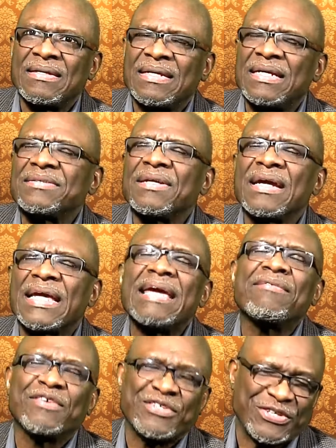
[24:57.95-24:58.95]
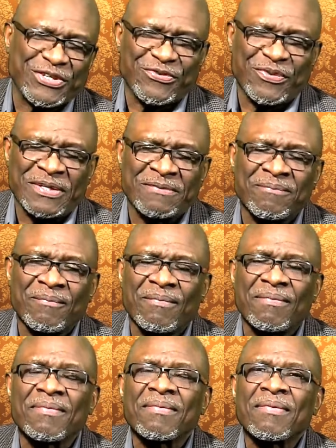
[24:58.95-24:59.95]
is not a game for children.
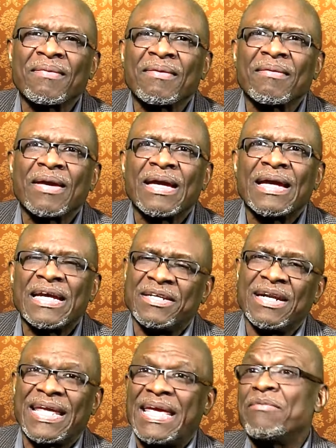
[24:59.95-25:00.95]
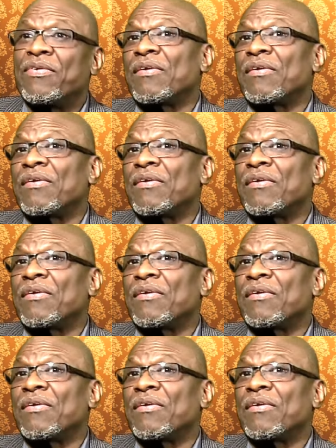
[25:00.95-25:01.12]
It's not a game for the